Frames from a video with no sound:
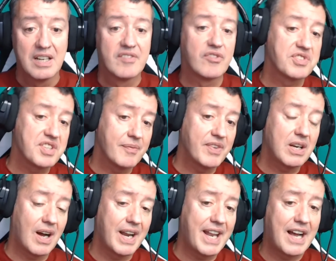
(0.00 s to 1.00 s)
for something
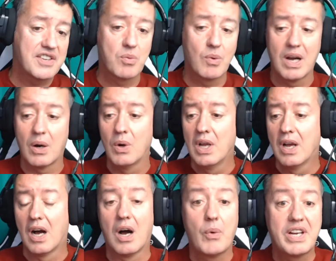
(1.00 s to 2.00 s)
like that as well.
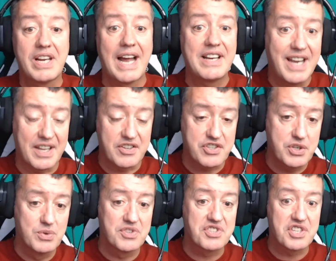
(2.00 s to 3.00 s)
We can get the
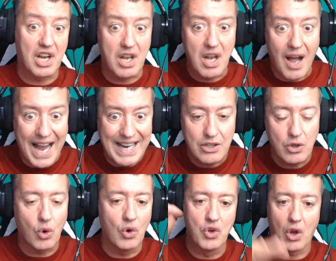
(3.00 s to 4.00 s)
students to like
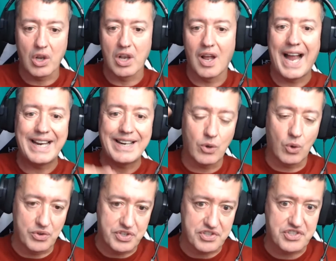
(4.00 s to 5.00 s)
or not like
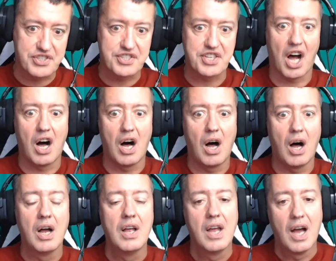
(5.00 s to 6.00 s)
or to
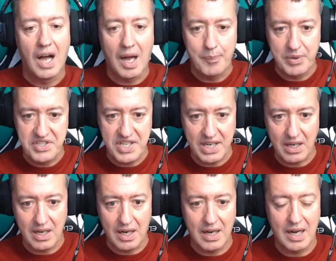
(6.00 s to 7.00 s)
star a
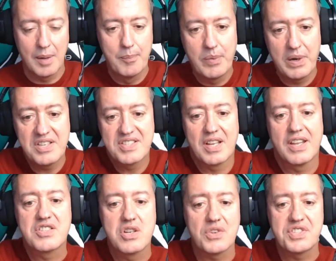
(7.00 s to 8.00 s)
particular piece. So
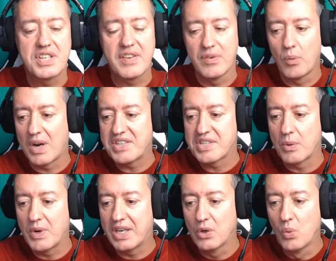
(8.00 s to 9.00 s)
there's lots of different ways that
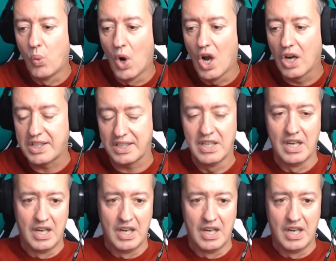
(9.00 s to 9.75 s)
we can work